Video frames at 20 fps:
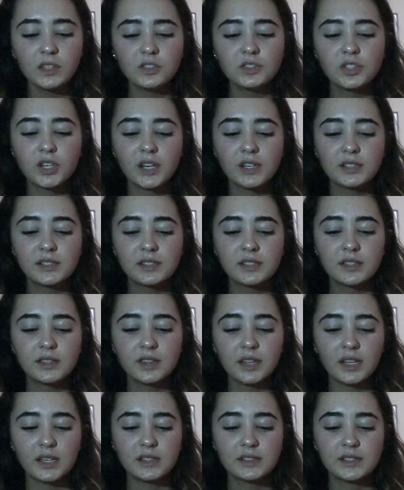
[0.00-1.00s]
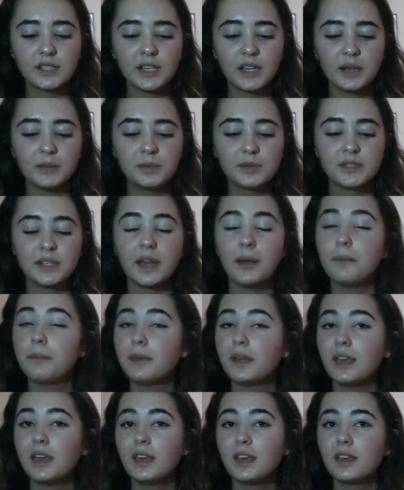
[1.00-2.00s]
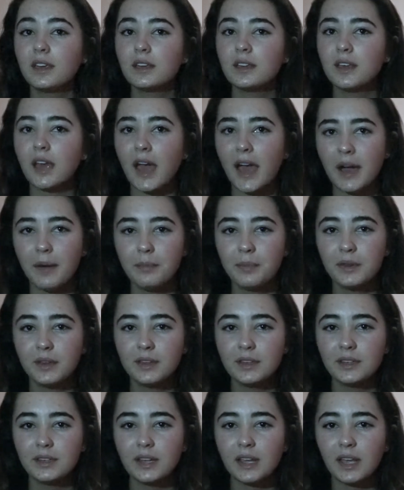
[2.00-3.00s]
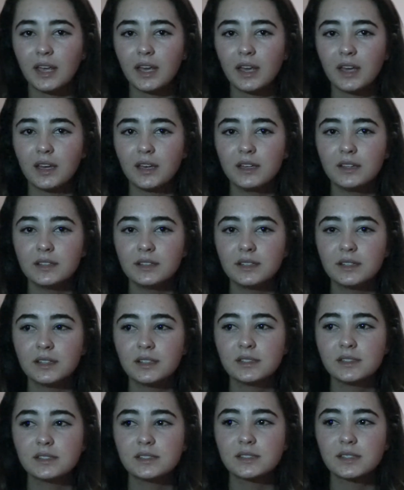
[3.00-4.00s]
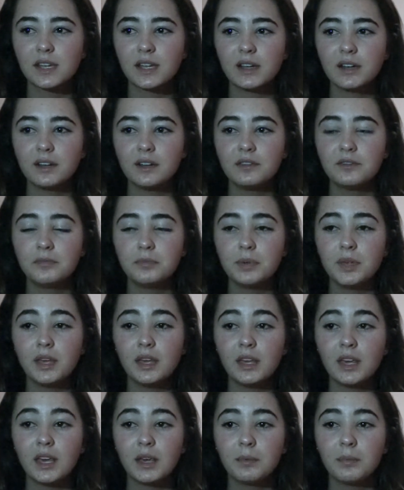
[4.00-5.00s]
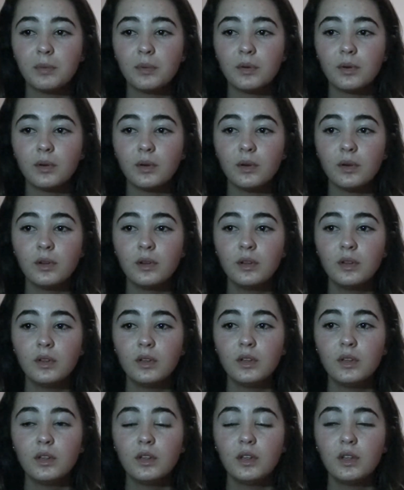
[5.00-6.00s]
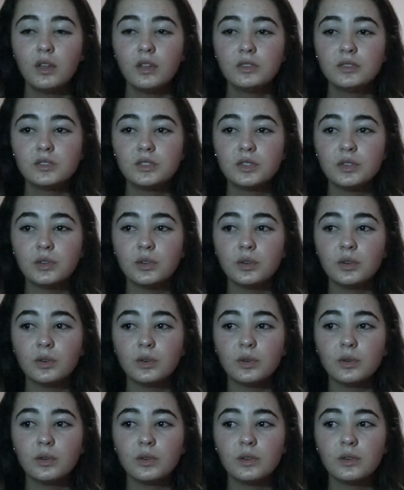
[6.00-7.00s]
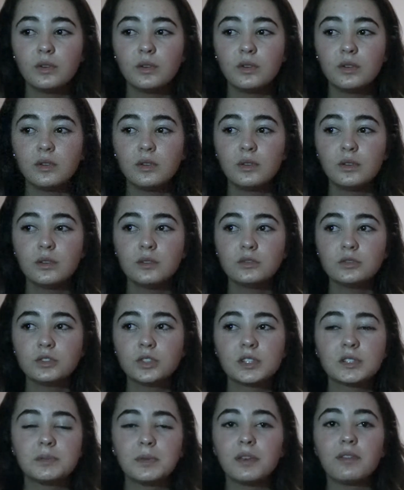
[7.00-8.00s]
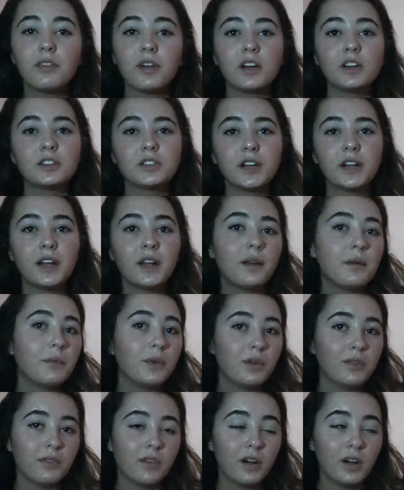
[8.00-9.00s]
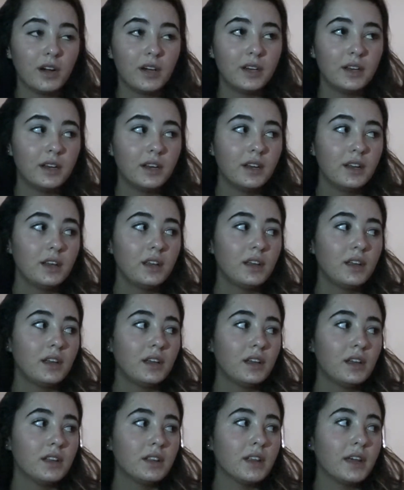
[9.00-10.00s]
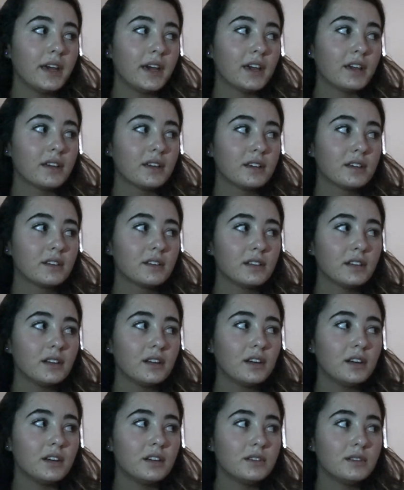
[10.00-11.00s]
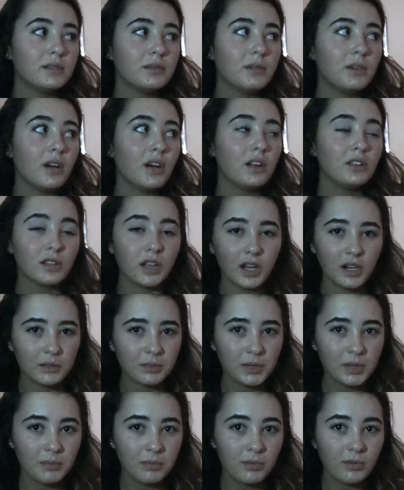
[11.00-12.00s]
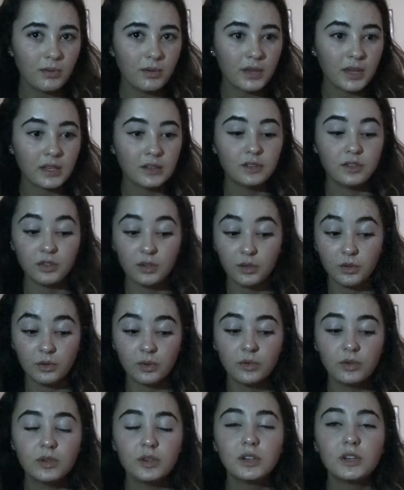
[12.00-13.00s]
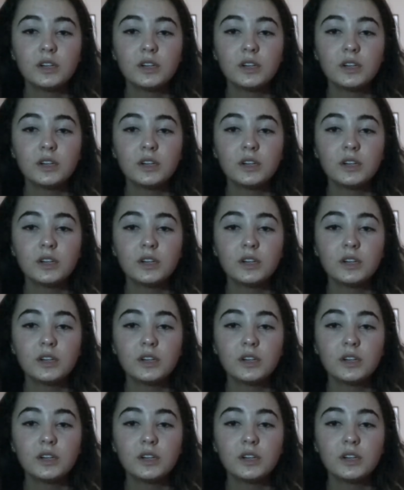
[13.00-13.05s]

just things that upset me happened, and instead of being able to just be frustrated and move on like a lot of people can do,